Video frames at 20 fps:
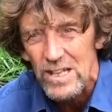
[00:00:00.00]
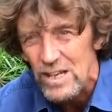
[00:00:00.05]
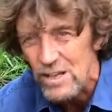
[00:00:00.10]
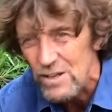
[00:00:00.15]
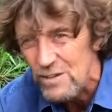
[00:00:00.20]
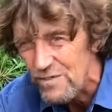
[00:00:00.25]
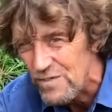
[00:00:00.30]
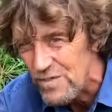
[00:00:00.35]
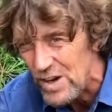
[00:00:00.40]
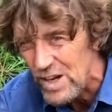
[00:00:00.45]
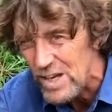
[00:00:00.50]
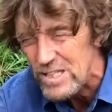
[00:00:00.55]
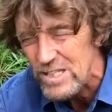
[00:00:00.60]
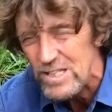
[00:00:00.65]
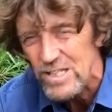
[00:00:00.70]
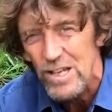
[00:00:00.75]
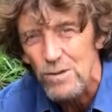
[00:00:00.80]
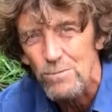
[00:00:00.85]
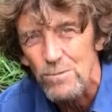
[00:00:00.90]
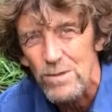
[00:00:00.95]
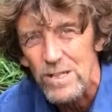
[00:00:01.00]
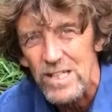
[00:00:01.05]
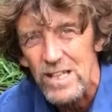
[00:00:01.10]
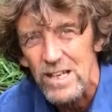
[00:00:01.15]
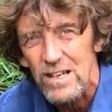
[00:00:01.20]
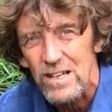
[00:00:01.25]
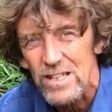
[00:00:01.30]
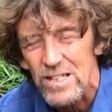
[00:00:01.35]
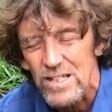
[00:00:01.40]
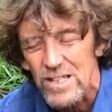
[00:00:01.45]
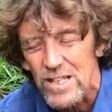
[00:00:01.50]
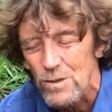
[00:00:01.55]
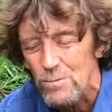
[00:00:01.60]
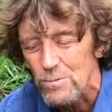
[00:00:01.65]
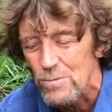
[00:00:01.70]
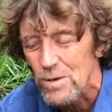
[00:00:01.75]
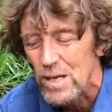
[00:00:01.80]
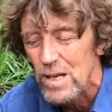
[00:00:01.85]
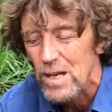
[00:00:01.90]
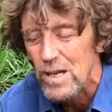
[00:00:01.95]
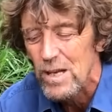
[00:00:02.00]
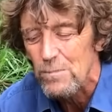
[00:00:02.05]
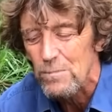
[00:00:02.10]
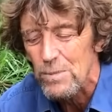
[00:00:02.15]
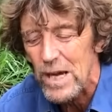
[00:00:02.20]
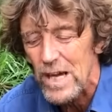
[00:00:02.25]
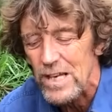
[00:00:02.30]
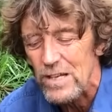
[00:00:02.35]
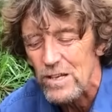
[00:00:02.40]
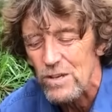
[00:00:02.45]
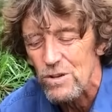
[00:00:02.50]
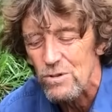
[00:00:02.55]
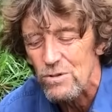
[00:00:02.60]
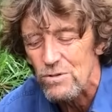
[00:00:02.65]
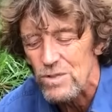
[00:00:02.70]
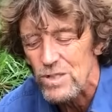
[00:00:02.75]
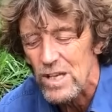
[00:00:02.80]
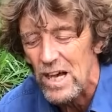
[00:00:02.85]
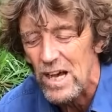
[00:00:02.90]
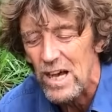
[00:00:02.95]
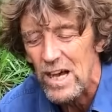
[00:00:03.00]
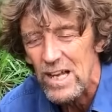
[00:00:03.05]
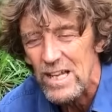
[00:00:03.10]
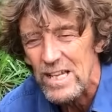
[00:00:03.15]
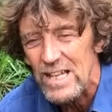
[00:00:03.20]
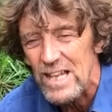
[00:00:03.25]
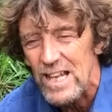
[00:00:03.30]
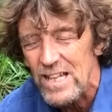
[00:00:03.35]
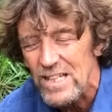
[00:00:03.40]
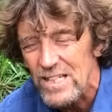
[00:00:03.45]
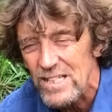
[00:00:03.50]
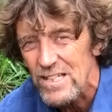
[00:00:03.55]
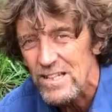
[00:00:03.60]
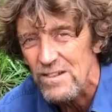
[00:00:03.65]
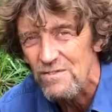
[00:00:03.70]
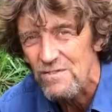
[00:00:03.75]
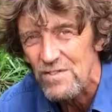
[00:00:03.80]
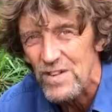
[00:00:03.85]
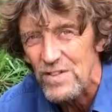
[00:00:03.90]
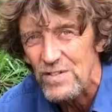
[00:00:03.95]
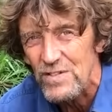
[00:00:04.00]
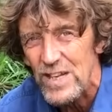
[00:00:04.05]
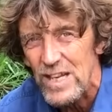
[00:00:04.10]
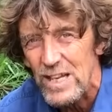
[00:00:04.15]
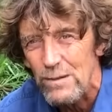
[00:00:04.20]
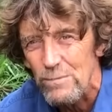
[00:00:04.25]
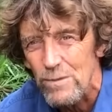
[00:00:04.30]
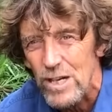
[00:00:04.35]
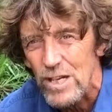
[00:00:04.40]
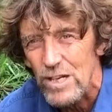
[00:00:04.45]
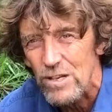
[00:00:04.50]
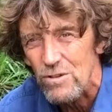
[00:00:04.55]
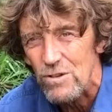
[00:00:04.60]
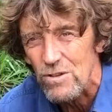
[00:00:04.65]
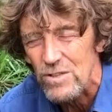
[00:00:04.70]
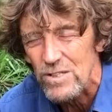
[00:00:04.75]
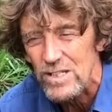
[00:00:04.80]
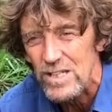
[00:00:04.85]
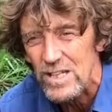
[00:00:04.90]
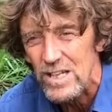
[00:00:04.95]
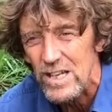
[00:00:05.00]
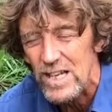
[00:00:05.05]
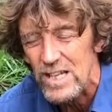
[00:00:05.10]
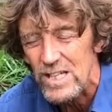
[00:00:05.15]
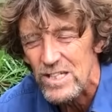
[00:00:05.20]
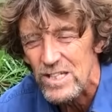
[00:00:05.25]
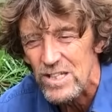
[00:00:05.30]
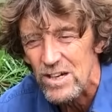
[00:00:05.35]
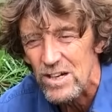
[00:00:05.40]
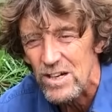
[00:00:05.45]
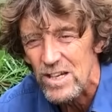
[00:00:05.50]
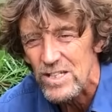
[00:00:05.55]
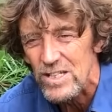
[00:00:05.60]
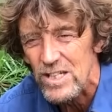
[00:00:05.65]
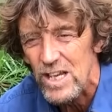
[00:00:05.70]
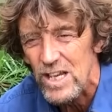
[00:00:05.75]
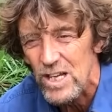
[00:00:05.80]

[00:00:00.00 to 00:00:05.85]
As fine soap particles are less than 15 microns in size.